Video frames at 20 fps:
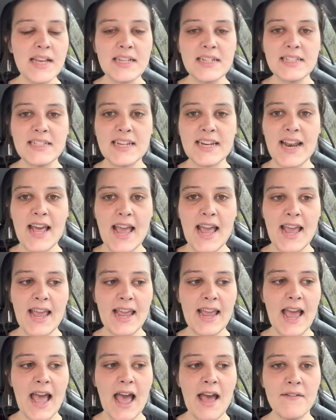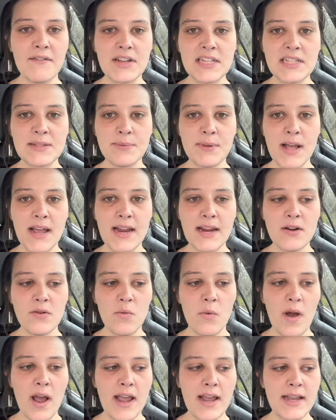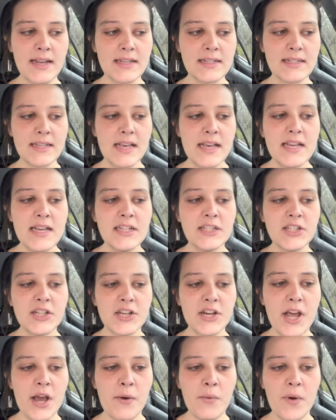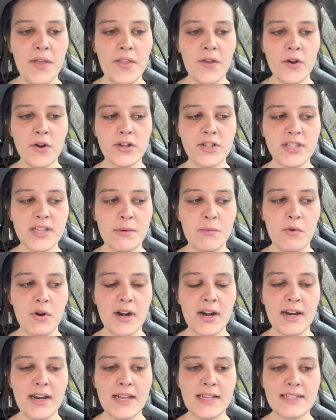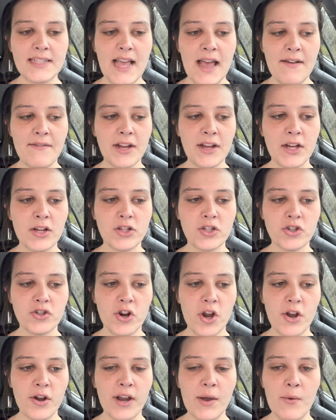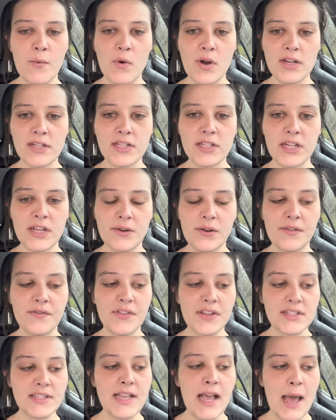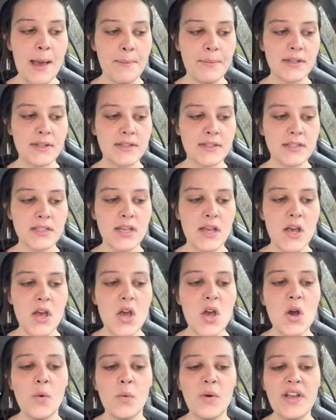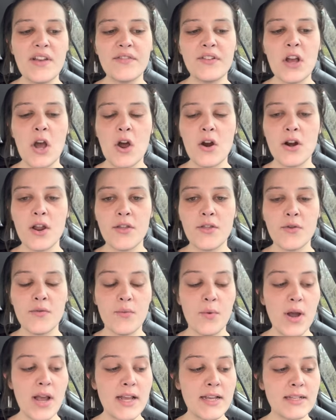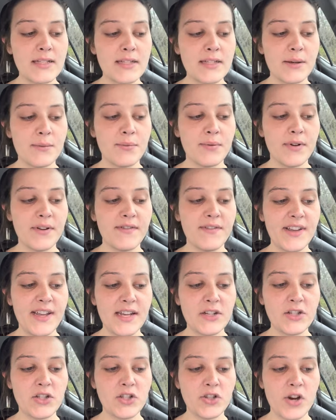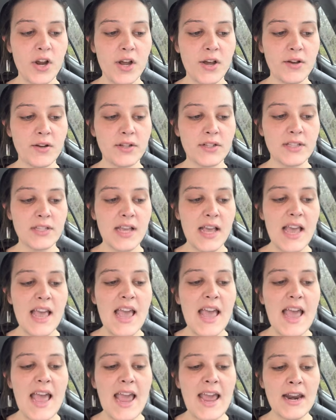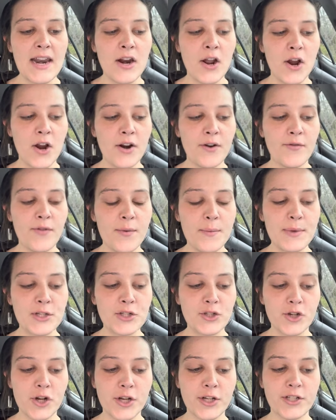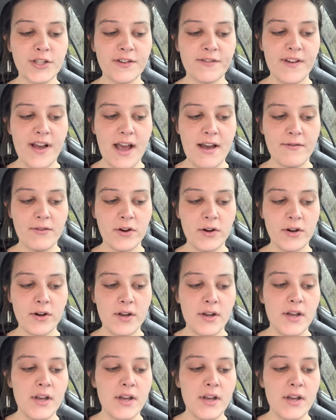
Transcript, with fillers: Today, I have explained ways to know whether someone is having a stroke and what to do if this happens. We have gone other ways to prevent strokes and heard from a stroke survivor.